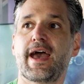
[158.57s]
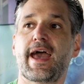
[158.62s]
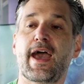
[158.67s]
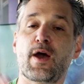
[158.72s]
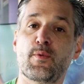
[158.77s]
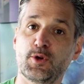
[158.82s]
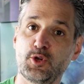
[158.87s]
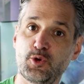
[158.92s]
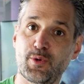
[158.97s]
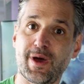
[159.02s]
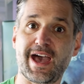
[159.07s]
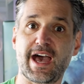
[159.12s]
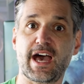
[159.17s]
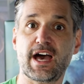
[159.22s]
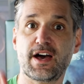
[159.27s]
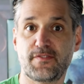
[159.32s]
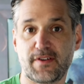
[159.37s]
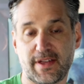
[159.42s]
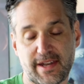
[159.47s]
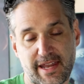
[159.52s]
And when you
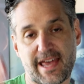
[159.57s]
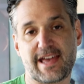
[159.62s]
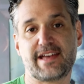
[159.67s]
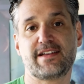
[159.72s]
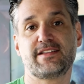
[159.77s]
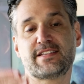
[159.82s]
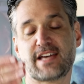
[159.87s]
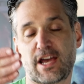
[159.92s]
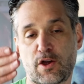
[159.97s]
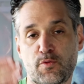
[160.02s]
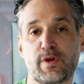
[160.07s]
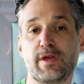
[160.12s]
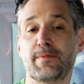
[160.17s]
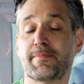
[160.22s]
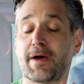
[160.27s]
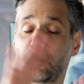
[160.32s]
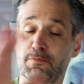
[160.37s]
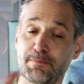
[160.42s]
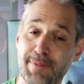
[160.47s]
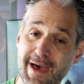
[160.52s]
have an
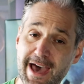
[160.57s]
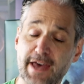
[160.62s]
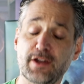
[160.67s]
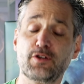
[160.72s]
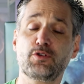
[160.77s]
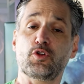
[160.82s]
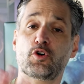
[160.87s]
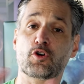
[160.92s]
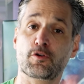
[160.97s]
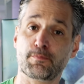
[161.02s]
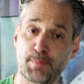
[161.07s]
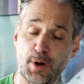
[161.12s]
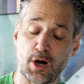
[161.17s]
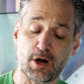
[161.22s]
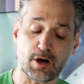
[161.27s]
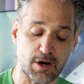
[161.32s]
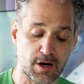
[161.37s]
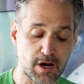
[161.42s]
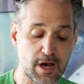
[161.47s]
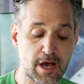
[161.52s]
anti-rebound panel or
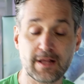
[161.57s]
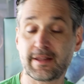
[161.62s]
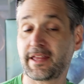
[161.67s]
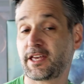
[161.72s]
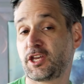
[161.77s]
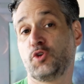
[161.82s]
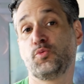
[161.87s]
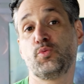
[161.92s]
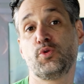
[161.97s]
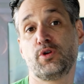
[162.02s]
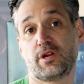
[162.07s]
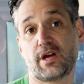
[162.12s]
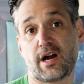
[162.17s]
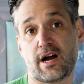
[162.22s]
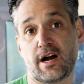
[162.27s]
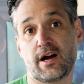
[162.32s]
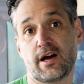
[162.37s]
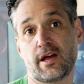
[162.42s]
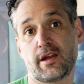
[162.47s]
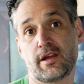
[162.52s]
bar, like you would
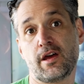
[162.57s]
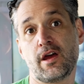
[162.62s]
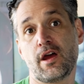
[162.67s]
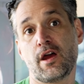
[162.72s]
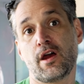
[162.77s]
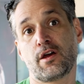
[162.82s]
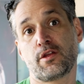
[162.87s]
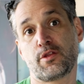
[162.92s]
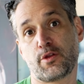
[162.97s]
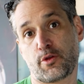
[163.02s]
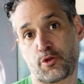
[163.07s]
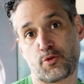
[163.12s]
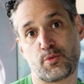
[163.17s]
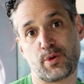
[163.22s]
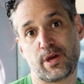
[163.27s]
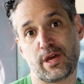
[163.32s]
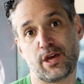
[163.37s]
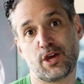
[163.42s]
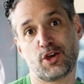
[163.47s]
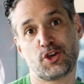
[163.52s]
on the
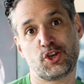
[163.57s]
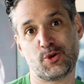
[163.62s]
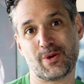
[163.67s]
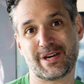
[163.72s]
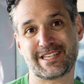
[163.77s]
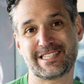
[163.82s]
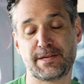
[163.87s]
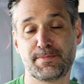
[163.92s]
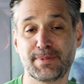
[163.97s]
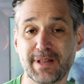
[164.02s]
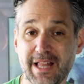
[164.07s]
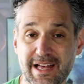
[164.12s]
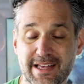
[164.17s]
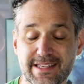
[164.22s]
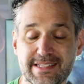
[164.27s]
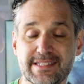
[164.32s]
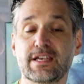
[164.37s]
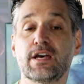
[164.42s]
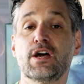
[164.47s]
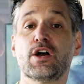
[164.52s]
3 QXT
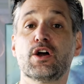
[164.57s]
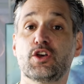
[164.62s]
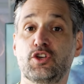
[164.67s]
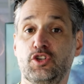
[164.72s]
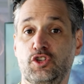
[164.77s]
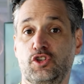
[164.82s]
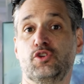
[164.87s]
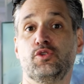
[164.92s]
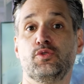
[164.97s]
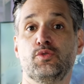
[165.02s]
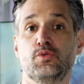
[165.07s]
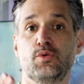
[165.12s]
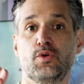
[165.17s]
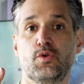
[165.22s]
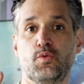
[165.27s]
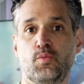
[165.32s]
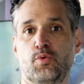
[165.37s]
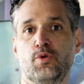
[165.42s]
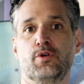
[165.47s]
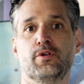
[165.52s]
Plus, you
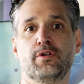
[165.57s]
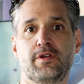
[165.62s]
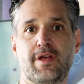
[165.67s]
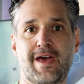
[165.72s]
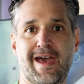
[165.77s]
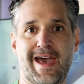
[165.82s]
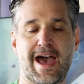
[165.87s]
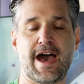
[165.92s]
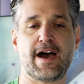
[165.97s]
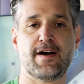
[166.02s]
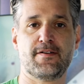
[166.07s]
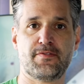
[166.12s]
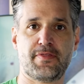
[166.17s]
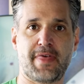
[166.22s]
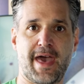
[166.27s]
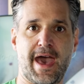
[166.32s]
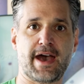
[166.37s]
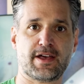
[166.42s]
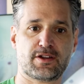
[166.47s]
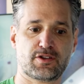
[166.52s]
would have
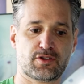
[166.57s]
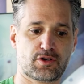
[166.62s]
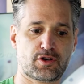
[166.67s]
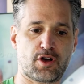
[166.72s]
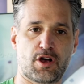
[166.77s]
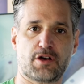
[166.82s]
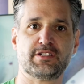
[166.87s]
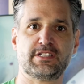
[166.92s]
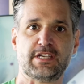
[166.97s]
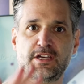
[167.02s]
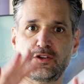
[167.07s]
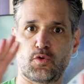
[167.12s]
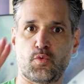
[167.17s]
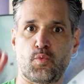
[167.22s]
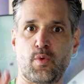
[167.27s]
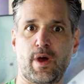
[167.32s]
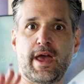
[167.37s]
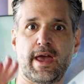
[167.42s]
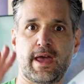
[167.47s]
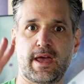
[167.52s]
that car seat
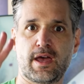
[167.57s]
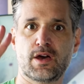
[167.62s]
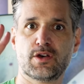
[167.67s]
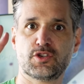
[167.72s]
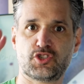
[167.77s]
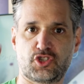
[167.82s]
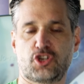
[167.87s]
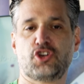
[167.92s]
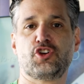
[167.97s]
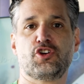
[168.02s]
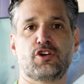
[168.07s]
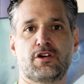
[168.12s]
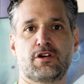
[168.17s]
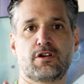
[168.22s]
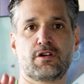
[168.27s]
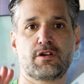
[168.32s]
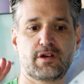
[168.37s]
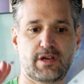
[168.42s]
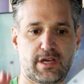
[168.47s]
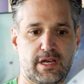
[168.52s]
way
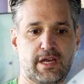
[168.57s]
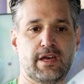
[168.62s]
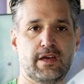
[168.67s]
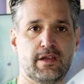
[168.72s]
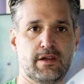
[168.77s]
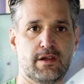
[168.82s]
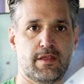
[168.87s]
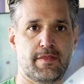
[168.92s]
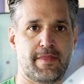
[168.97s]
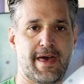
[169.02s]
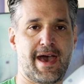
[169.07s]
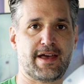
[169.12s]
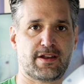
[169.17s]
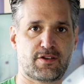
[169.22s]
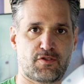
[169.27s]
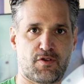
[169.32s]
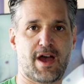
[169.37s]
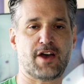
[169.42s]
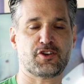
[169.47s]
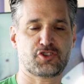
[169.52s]
secure in
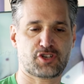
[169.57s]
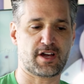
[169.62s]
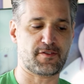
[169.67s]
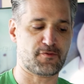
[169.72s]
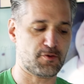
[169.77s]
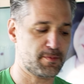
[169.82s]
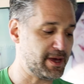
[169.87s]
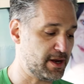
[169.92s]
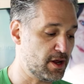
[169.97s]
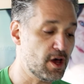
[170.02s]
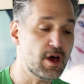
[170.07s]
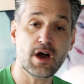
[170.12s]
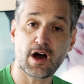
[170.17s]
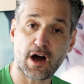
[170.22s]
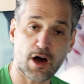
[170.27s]
that crash, God forbid.